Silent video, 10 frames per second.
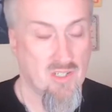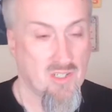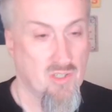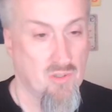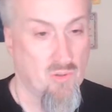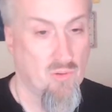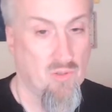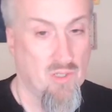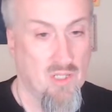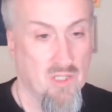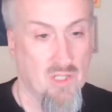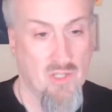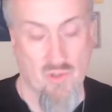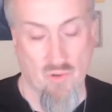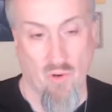to
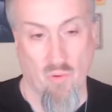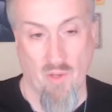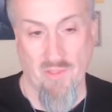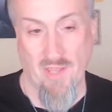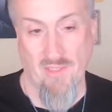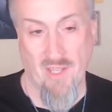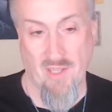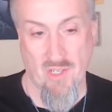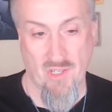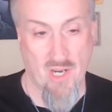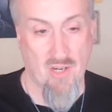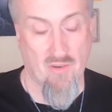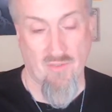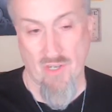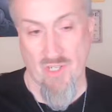control what they think the gender
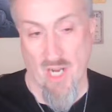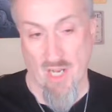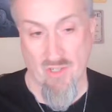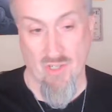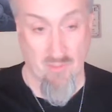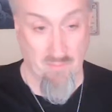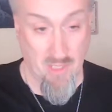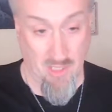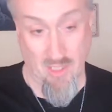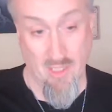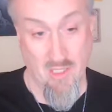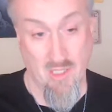of their child should be.